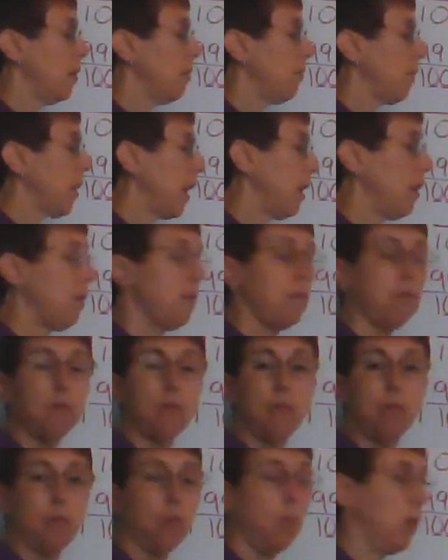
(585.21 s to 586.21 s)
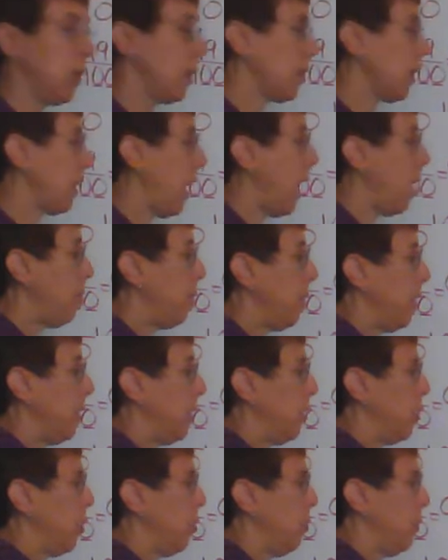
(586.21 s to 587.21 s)
okay, what's going to happen?
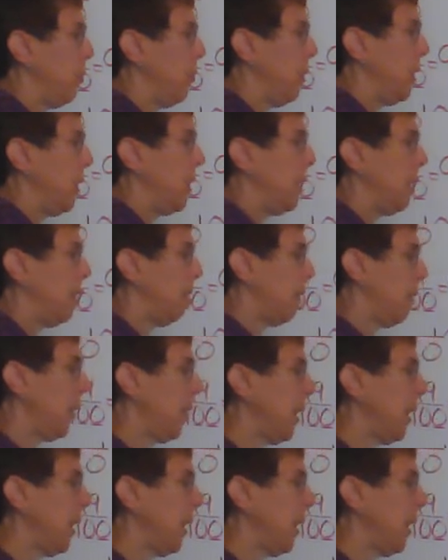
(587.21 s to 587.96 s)
You would put a 0